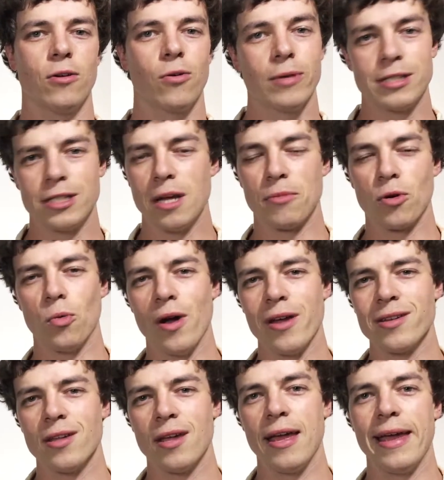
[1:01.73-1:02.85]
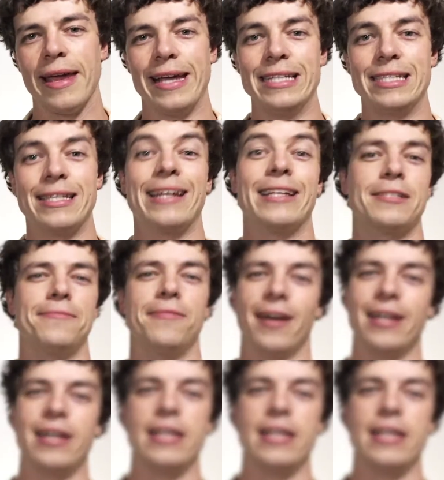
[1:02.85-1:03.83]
Reason number one is that it's fun and